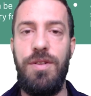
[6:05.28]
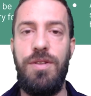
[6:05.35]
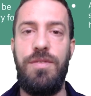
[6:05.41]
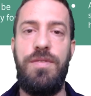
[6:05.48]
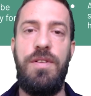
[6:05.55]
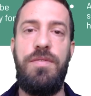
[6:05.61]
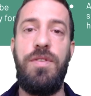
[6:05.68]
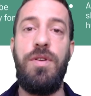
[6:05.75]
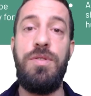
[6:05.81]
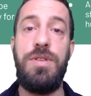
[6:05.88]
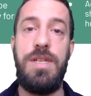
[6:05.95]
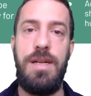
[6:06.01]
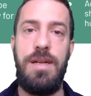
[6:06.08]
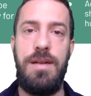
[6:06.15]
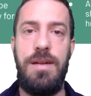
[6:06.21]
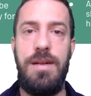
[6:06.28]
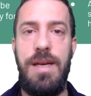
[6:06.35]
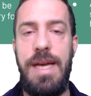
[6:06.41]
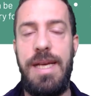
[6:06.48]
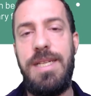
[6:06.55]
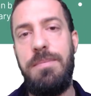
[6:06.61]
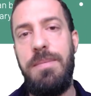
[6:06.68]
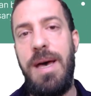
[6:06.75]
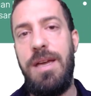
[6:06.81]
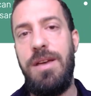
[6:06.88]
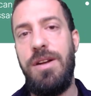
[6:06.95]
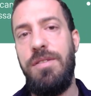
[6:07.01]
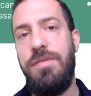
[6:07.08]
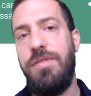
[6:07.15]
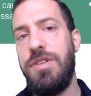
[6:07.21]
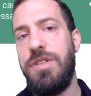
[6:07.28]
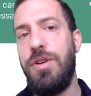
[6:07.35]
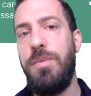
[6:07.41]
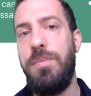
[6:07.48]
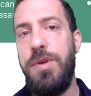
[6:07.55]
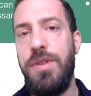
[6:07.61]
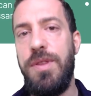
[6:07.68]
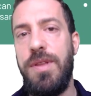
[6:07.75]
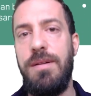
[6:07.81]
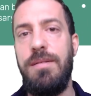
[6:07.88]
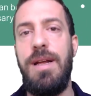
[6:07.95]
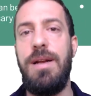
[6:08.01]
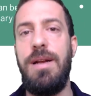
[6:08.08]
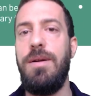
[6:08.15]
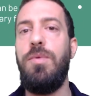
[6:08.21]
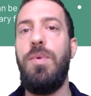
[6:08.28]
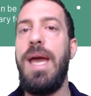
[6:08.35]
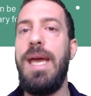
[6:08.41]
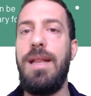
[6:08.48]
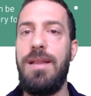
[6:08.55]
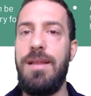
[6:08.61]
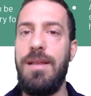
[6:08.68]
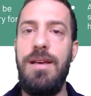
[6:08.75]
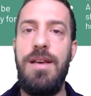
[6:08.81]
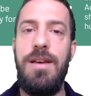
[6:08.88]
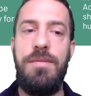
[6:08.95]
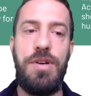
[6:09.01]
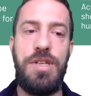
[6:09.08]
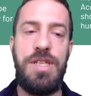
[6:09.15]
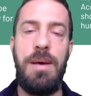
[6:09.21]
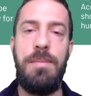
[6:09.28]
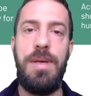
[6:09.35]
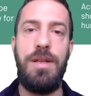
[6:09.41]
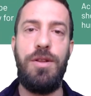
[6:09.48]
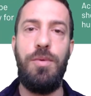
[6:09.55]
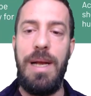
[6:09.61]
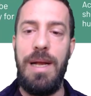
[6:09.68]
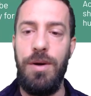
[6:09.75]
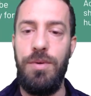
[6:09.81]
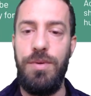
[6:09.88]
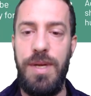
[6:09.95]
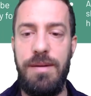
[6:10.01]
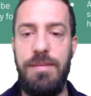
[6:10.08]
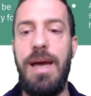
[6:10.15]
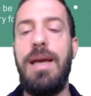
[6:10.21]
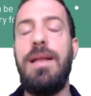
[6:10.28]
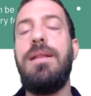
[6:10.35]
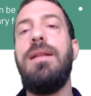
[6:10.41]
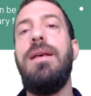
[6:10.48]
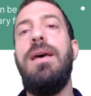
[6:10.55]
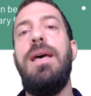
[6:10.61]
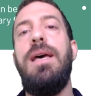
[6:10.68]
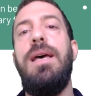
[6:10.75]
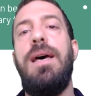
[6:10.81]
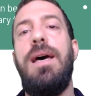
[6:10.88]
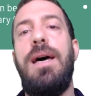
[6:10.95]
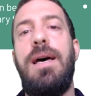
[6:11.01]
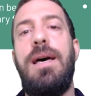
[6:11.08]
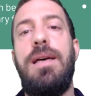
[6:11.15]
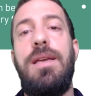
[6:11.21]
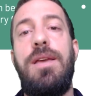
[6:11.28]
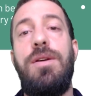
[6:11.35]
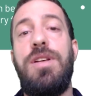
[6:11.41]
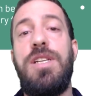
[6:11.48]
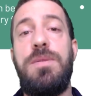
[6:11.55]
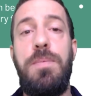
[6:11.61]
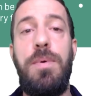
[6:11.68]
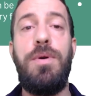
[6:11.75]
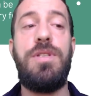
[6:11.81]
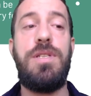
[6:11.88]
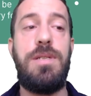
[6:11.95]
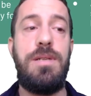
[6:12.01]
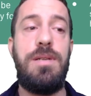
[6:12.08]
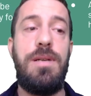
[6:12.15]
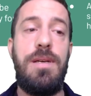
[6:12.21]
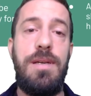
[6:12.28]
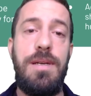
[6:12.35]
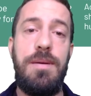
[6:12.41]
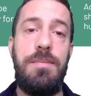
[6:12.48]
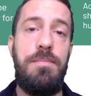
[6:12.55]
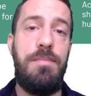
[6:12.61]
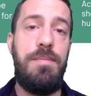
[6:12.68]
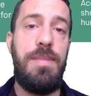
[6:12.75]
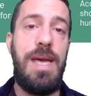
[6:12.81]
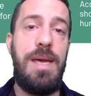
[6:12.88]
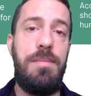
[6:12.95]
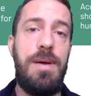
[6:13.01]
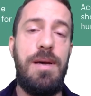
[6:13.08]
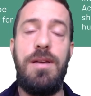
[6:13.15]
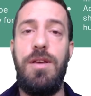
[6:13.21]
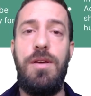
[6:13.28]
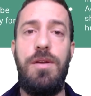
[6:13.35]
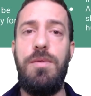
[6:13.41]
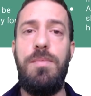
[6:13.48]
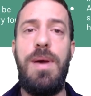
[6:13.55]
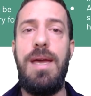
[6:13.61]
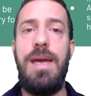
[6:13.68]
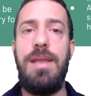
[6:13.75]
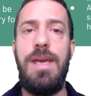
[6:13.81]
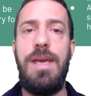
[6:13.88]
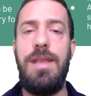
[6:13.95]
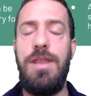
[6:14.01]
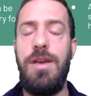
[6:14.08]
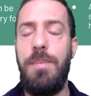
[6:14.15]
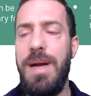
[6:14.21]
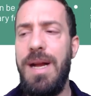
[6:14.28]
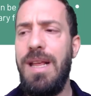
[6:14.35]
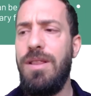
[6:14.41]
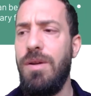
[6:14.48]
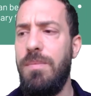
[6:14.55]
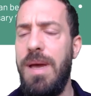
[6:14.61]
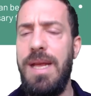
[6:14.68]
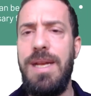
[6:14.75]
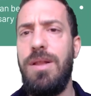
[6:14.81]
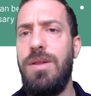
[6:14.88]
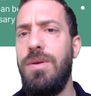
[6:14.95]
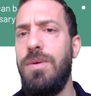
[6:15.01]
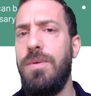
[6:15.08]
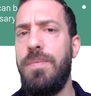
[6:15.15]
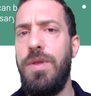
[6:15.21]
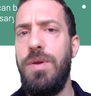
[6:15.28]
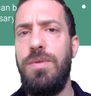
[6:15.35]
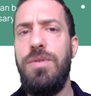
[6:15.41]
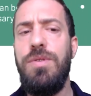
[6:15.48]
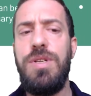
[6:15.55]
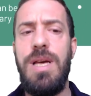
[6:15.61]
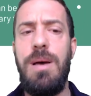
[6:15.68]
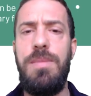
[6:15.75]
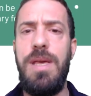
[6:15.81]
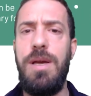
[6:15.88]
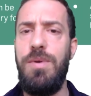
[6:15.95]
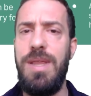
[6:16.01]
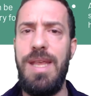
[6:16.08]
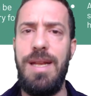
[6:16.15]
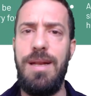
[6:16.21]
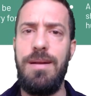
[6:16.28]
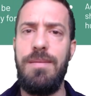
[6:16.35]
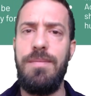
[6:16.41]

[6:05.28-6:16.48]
of a frozen HMI or a frozen computer and wait for something to be loaded, right? Your response the operator may need to do something within